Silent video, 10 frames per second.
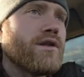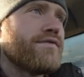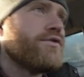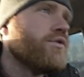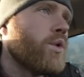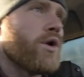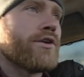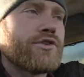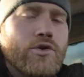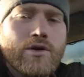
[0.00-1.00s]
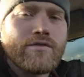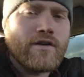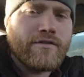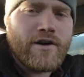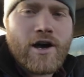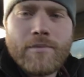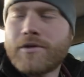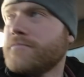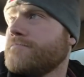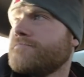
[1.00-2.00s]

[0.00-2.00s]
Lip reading: they're doing for farming,